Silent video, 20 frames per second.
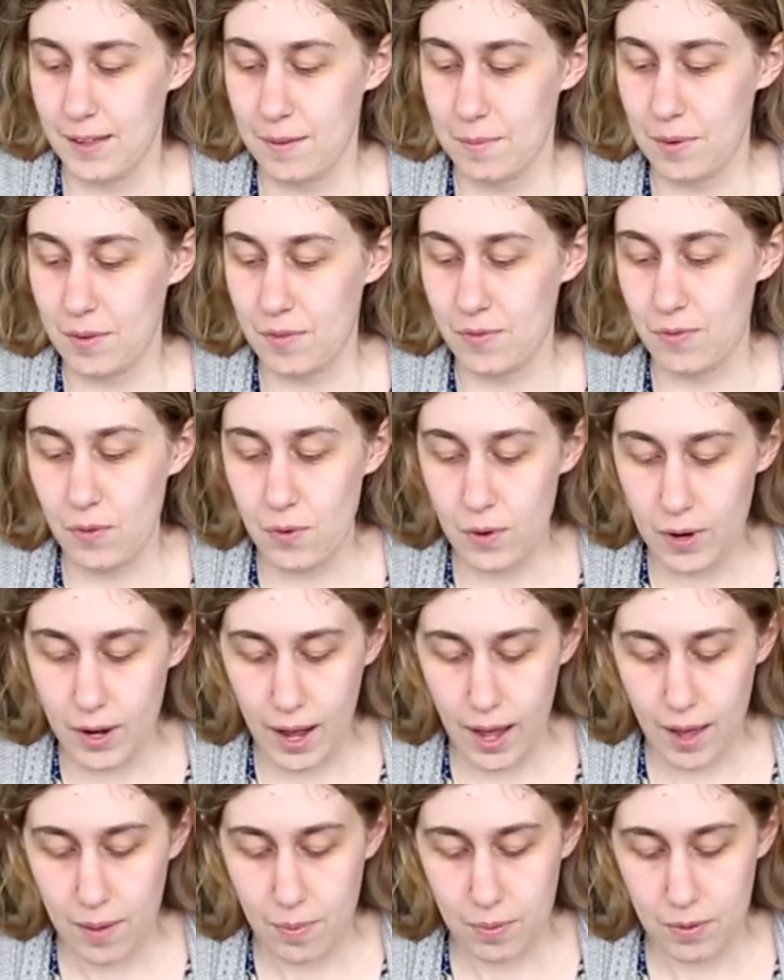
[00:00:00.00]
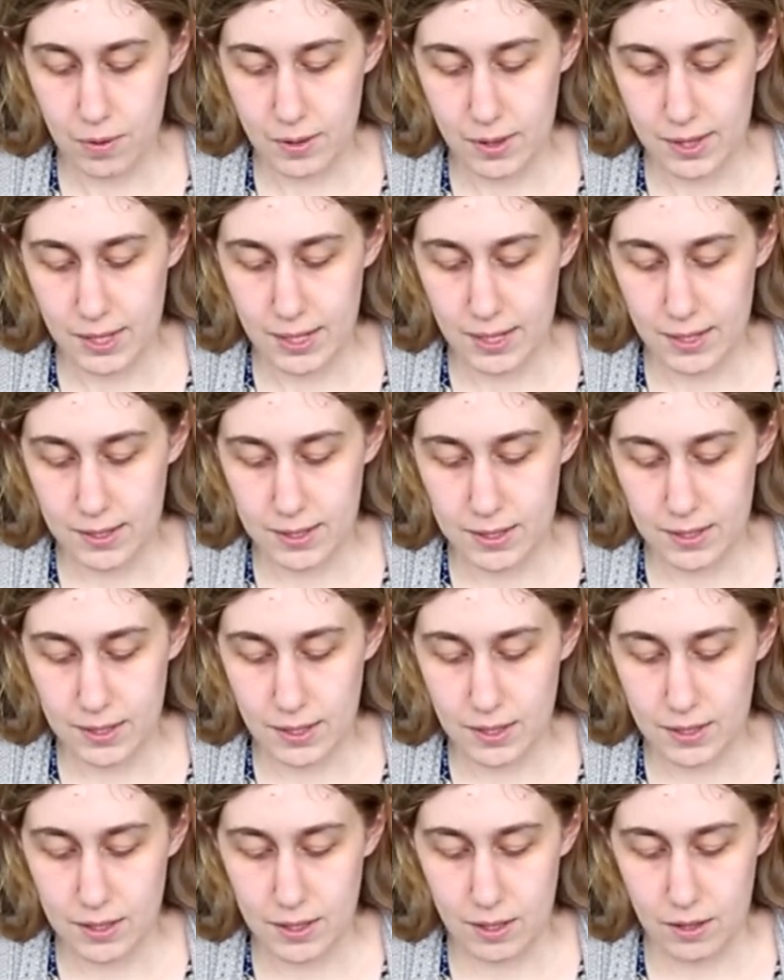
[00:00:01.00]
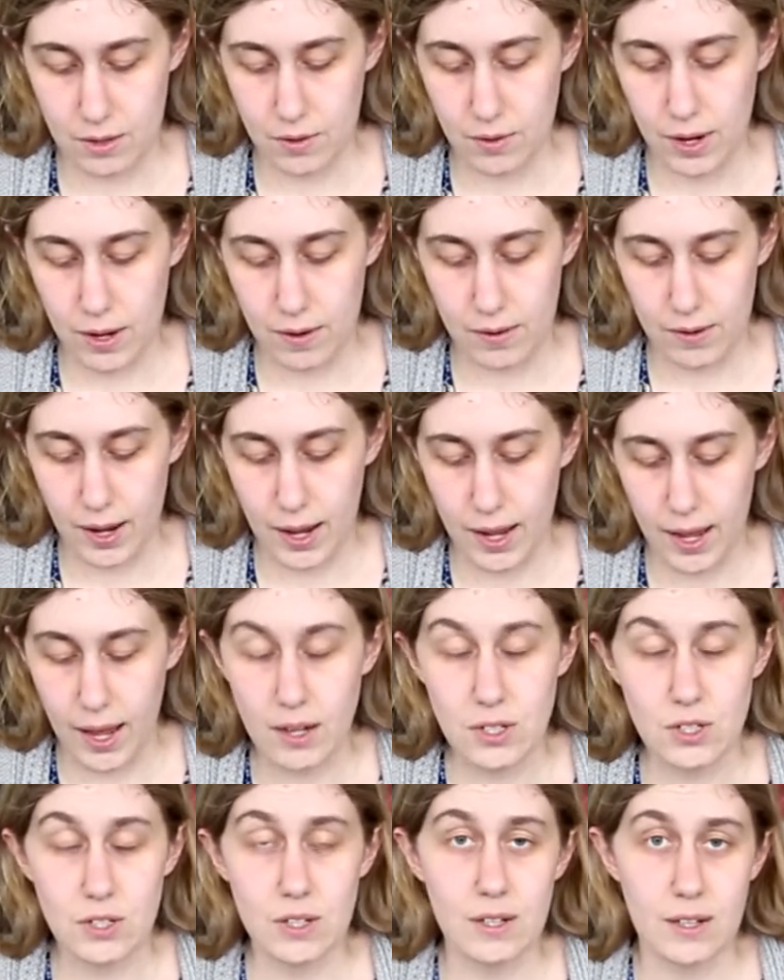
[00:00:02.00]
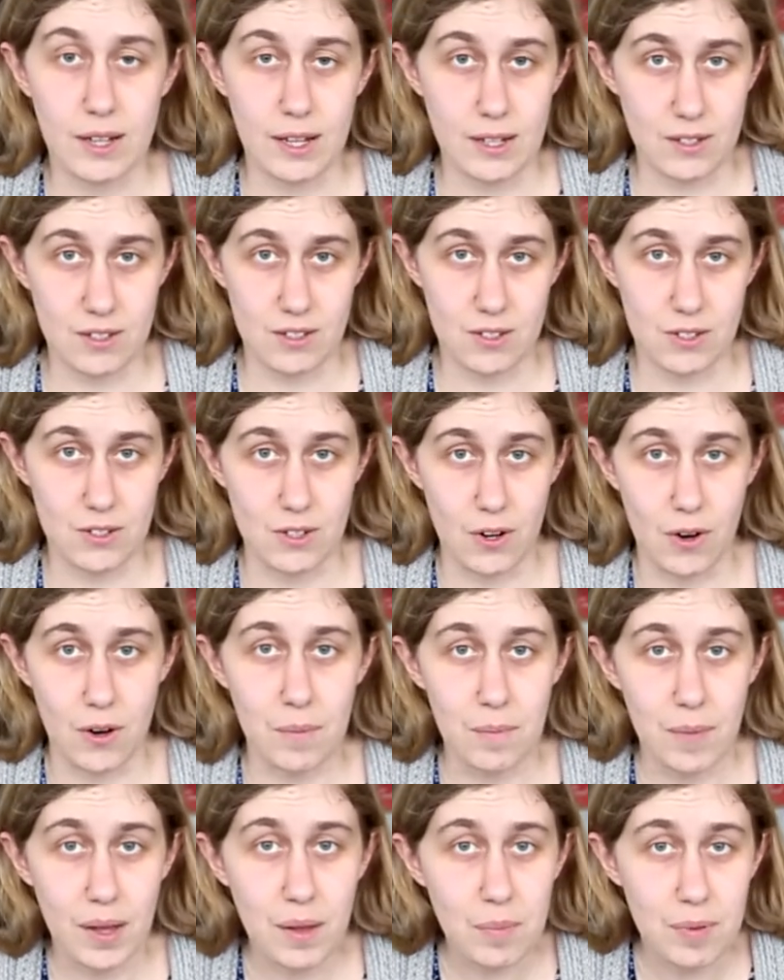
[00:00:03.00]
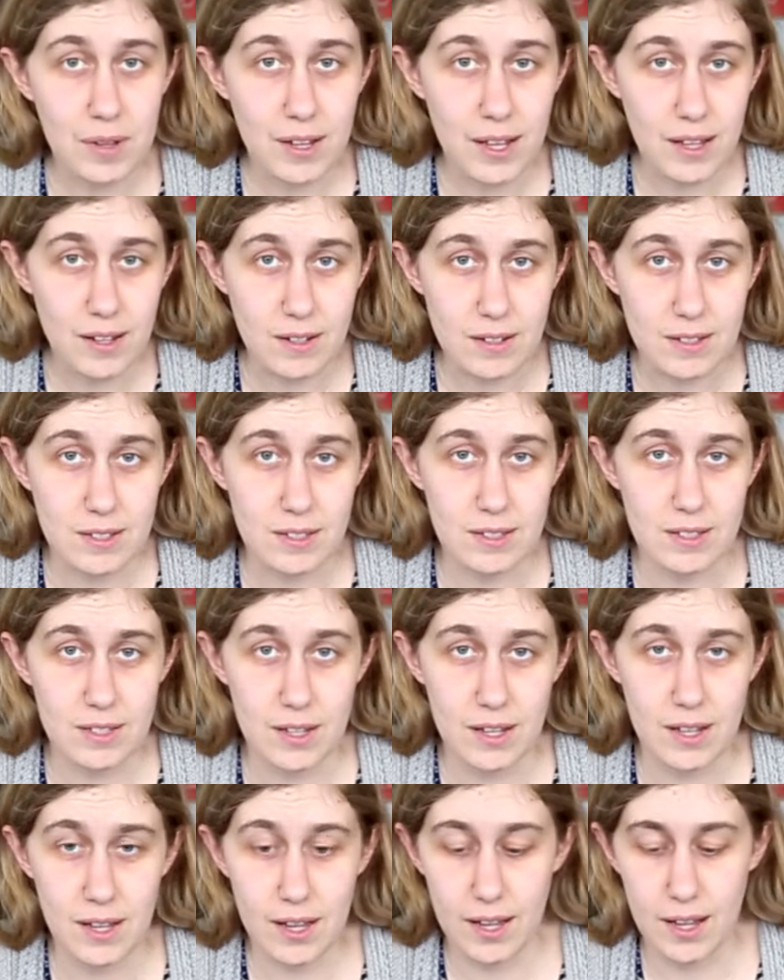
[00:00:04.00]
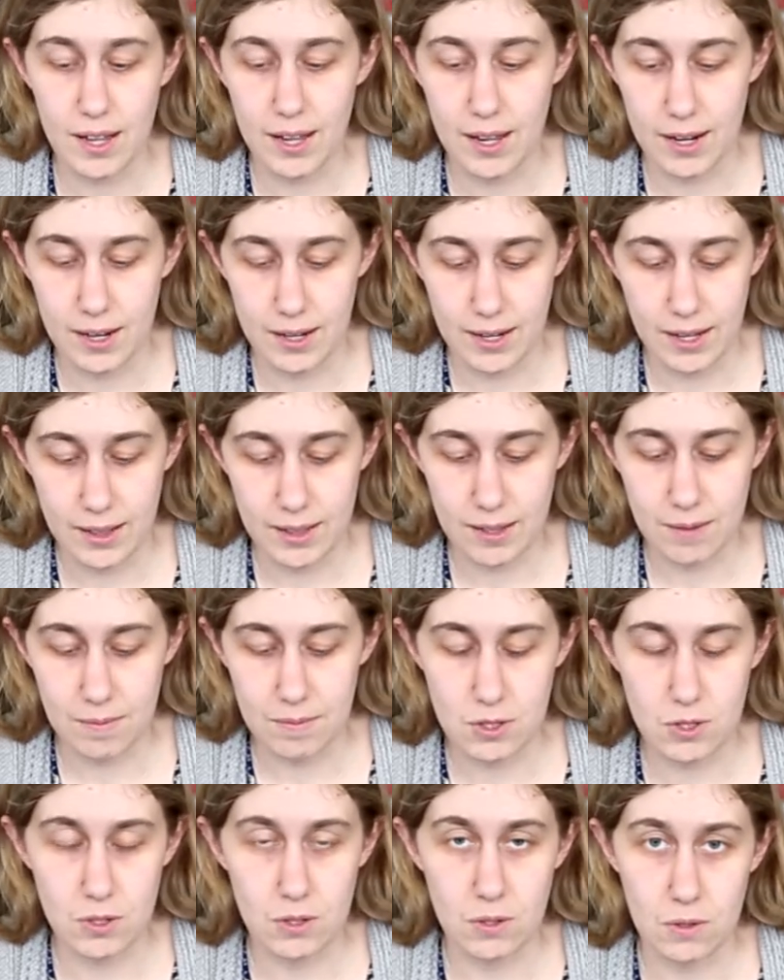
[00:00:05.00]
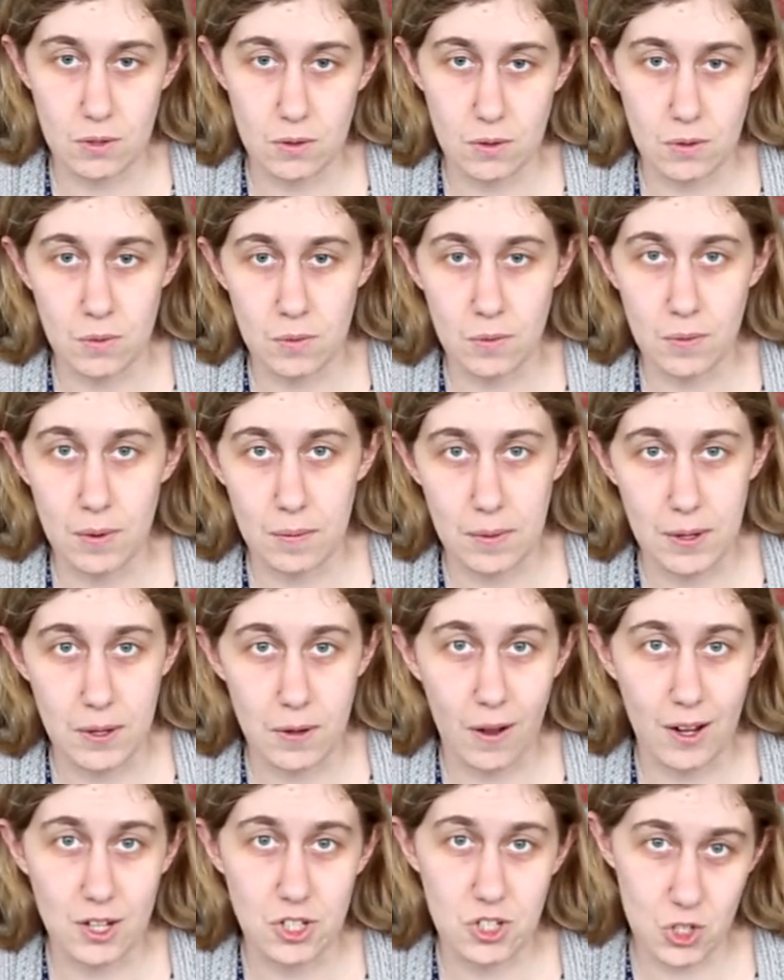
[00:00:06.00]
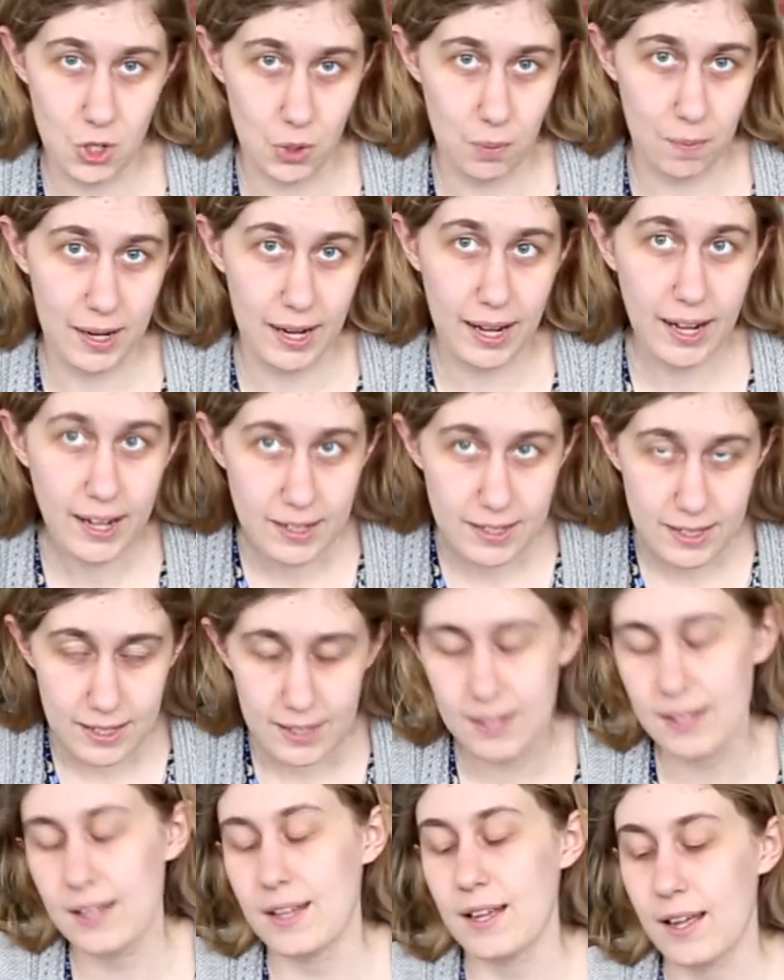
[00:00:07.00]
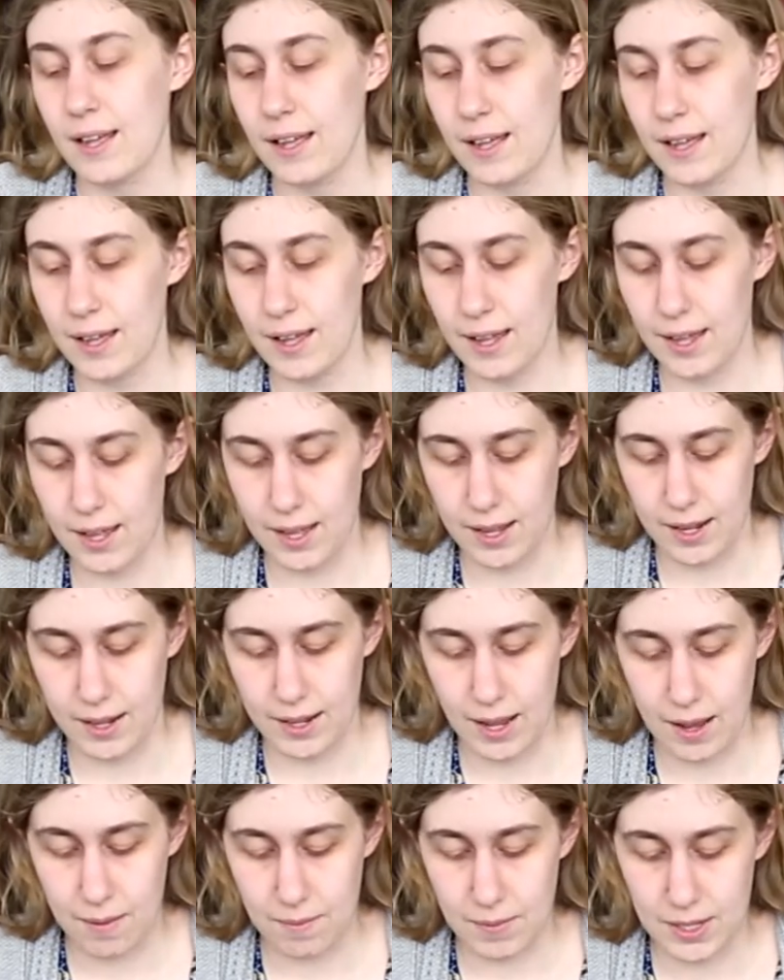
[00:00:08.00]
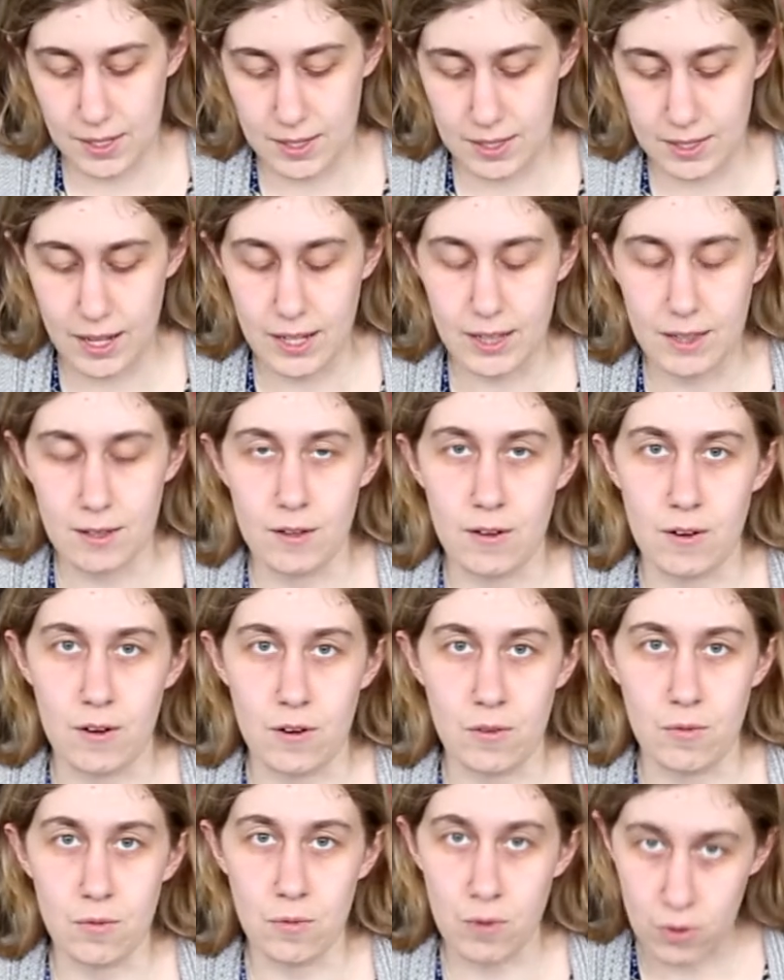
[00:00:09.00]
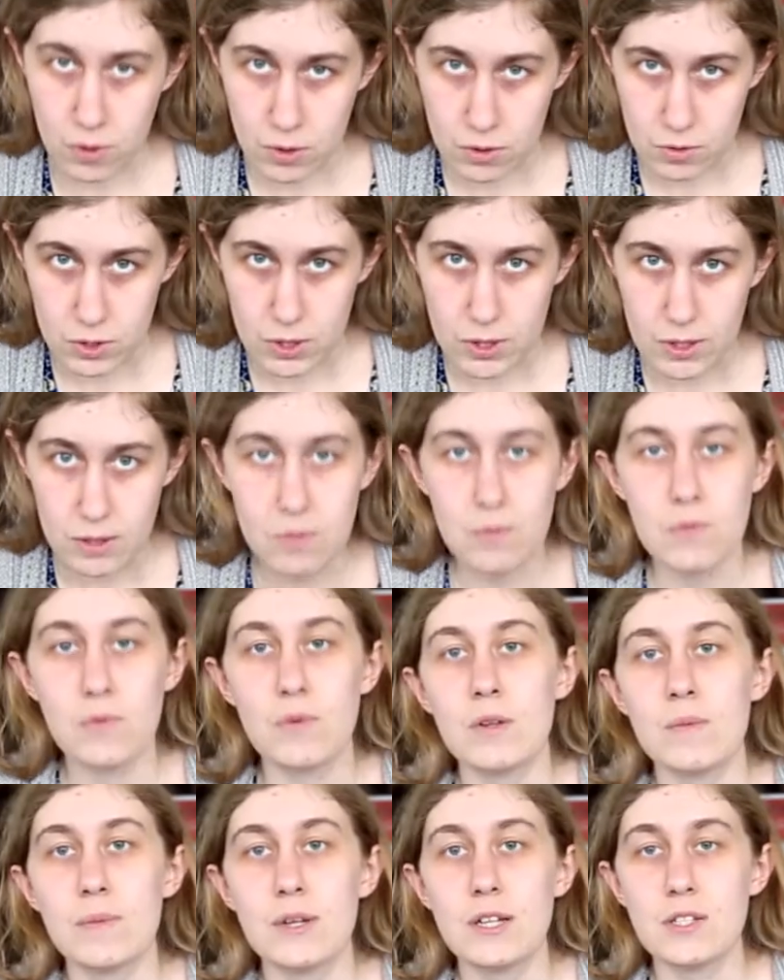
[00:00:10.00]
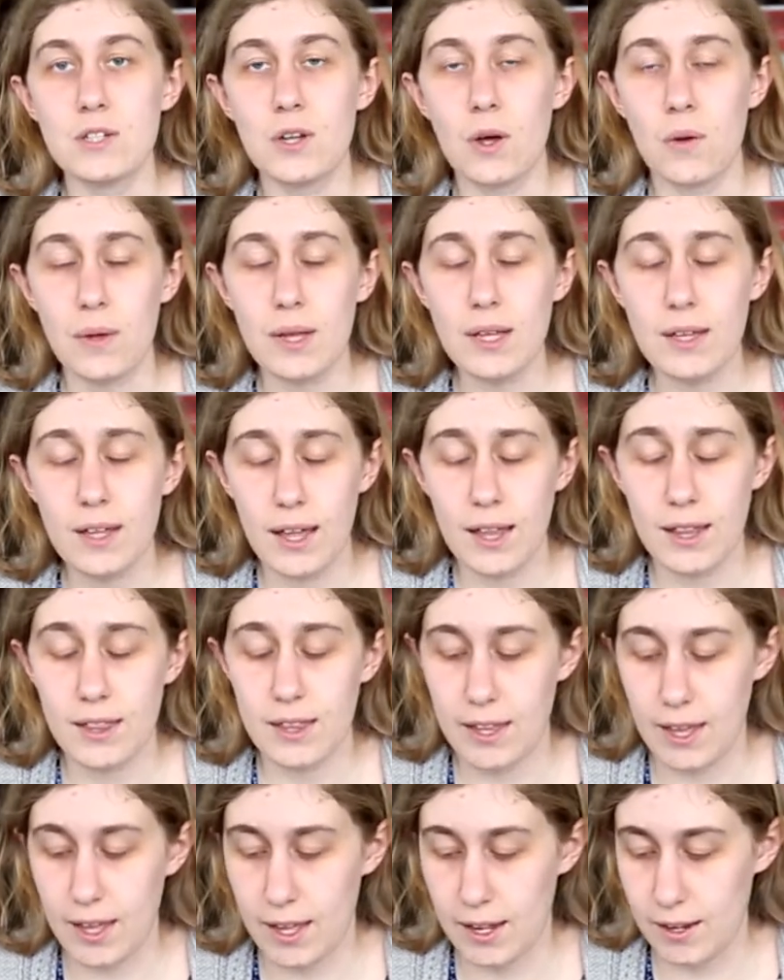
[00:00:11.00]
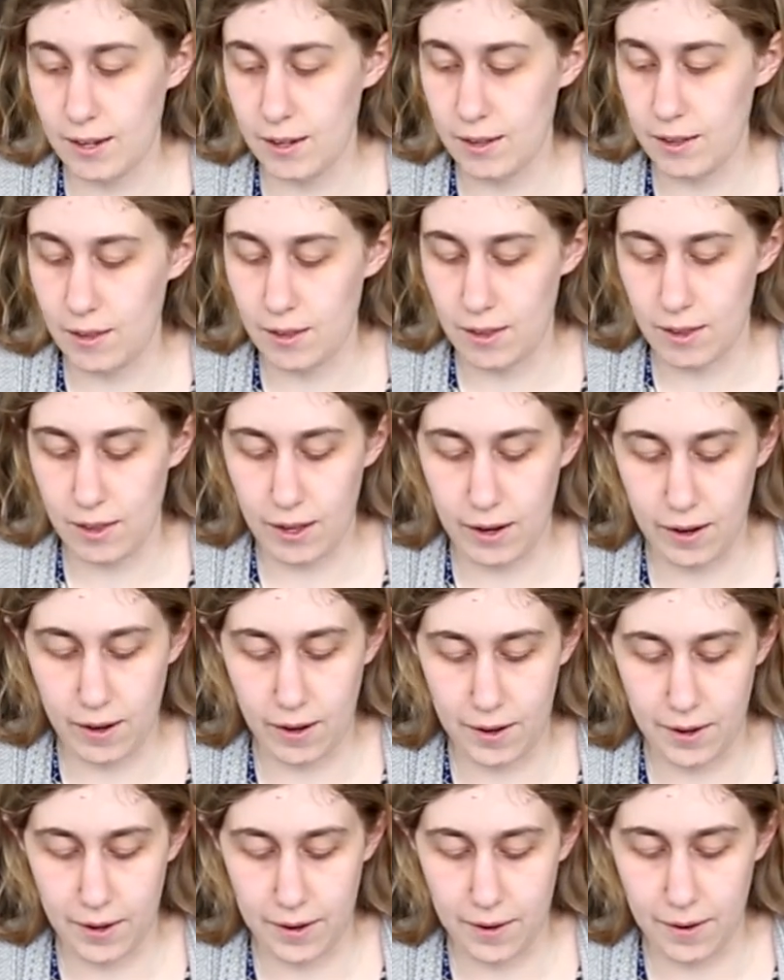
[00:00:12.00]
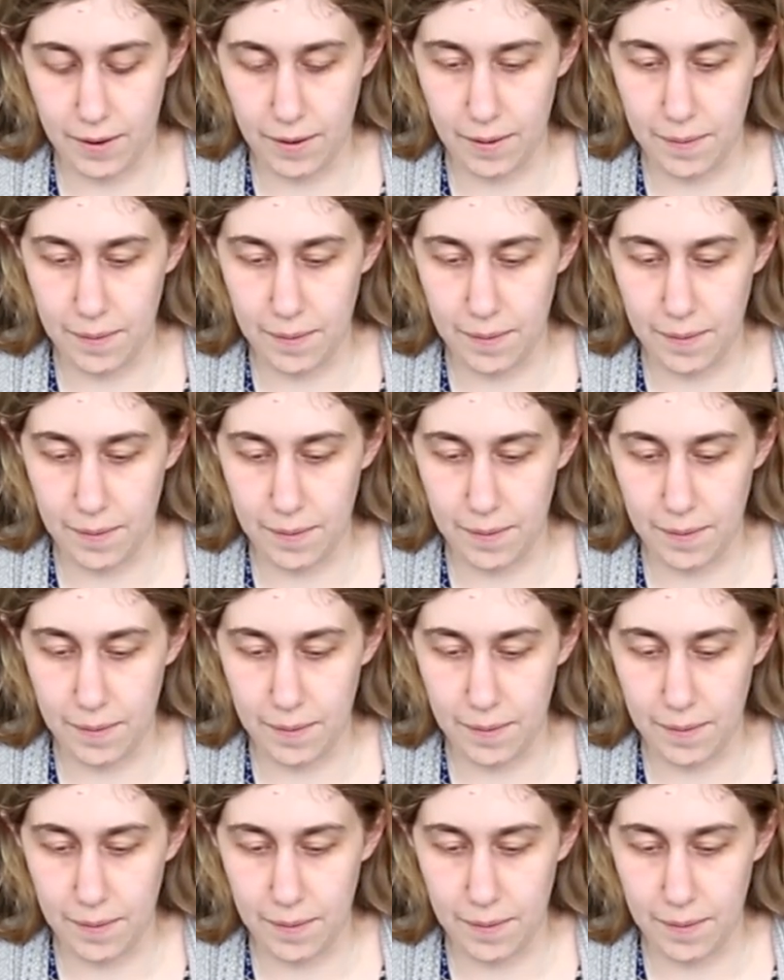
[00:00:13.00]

before I put these seeds in the ground, I actually like to start my plants and get them to what we call germinate, and that means that their root will be showing and then their